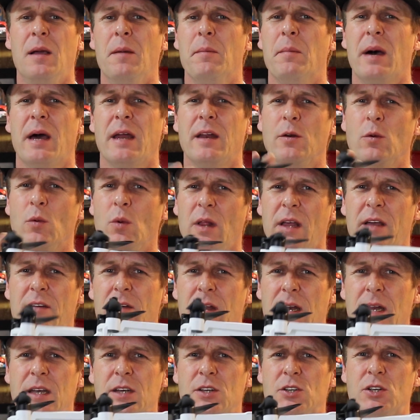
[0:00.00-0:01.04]
I didn't really have
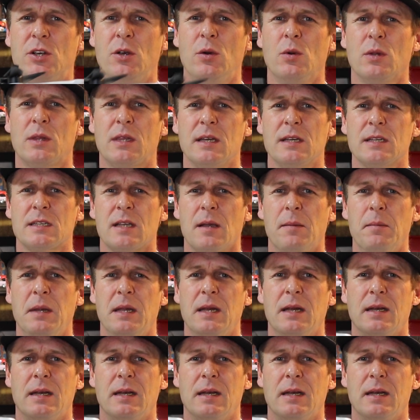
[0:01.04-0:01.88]
an issue with this. I mean,